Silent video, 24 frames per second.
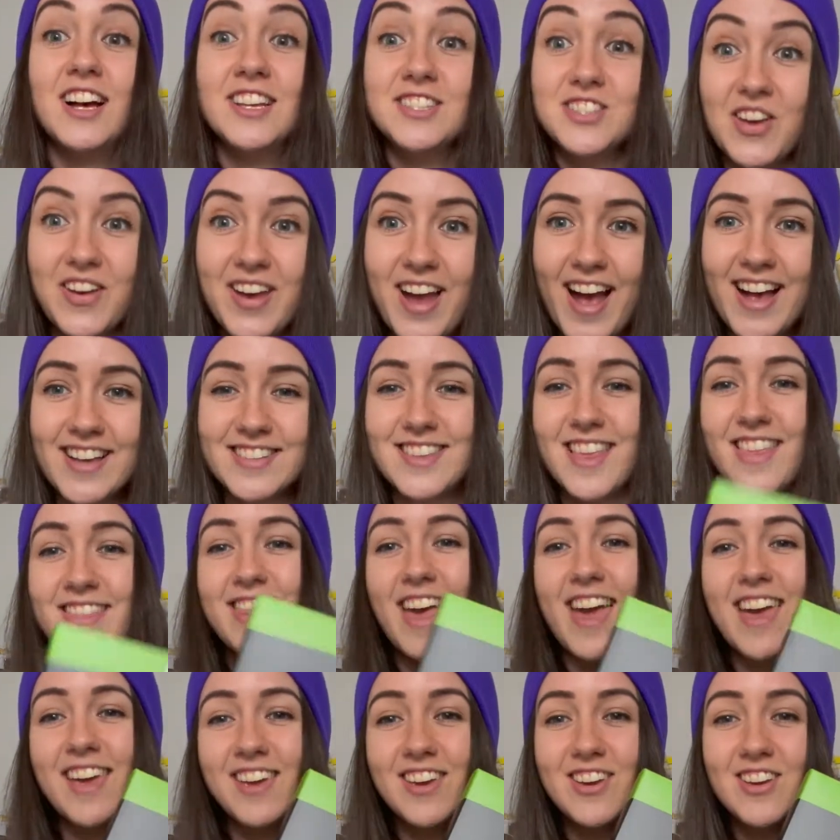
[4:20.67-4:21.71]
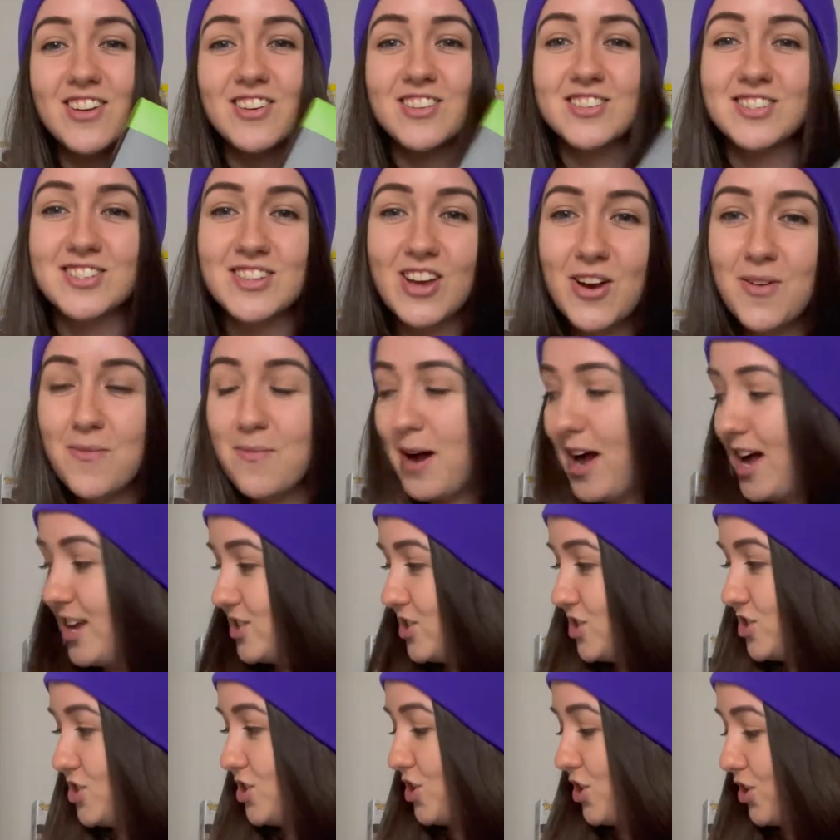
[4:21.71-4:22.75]
So yes, thank you so
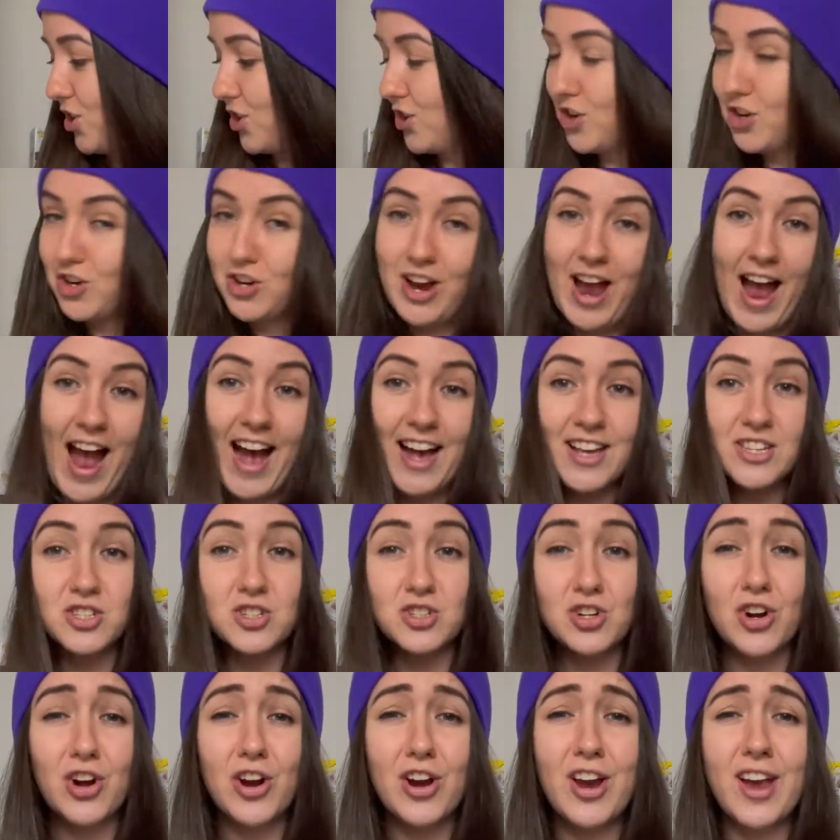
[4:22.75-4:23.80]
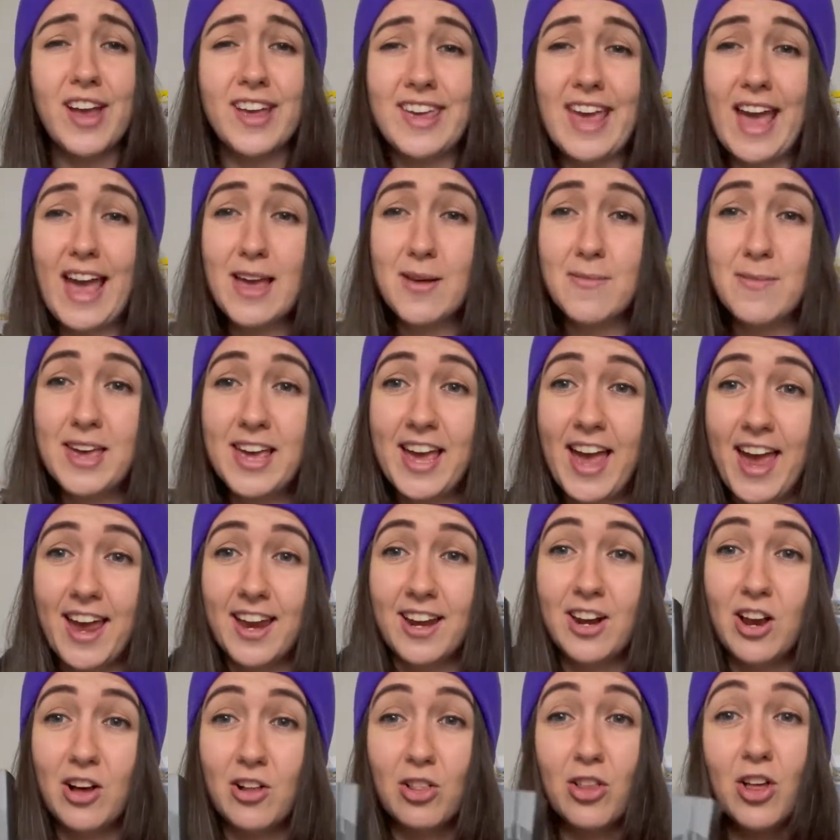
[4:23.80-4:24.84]
much to Astro Gaming
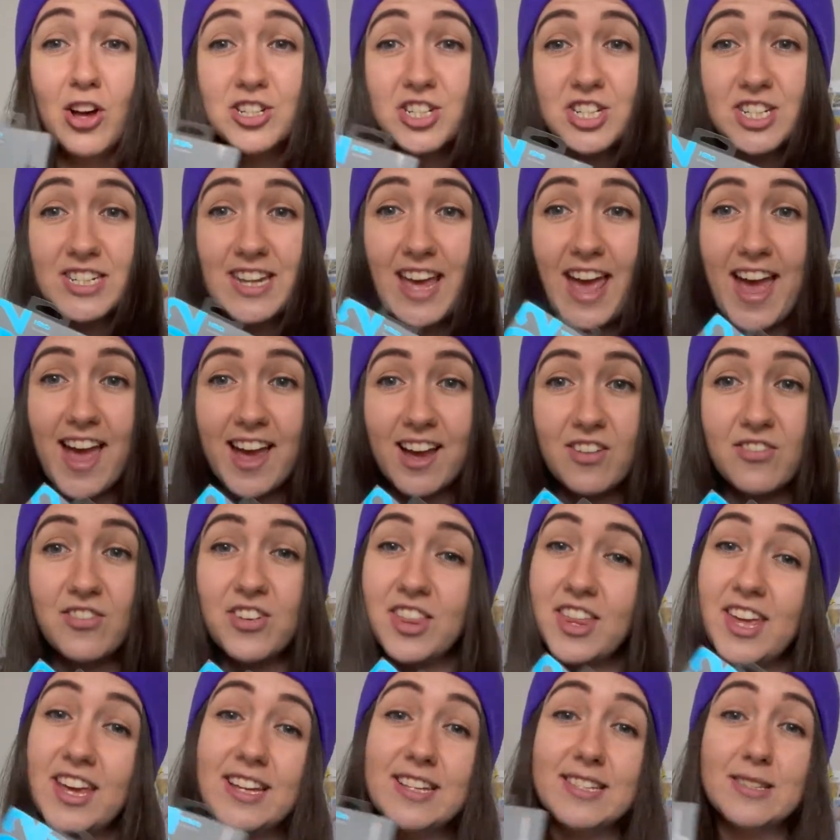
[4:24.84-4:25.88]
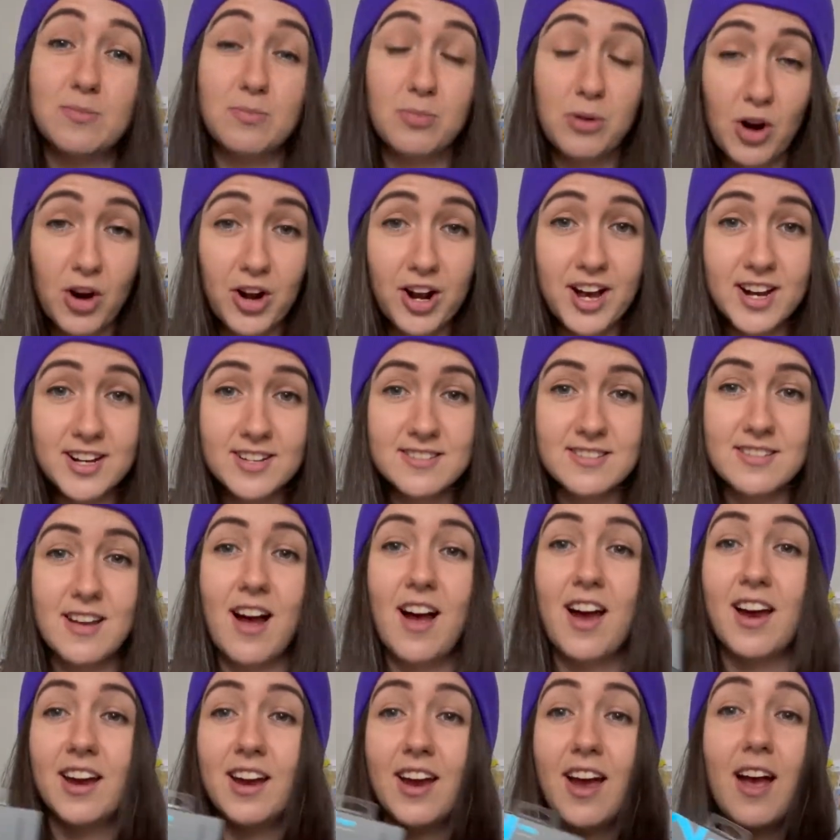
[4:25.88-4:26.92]
and Logitech for these products.
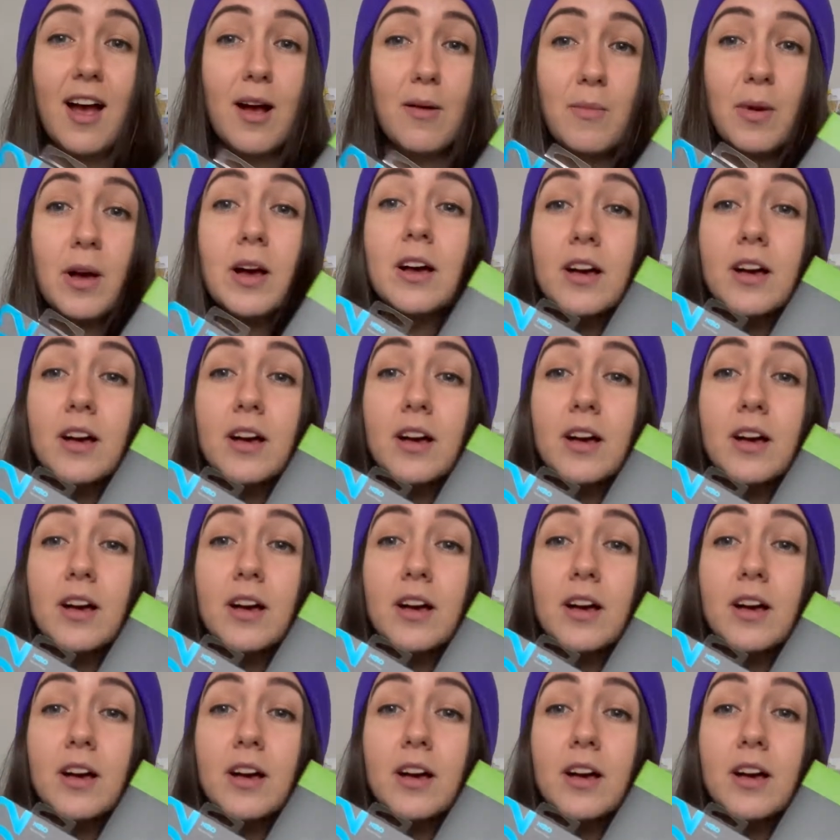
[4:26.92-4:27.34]
I am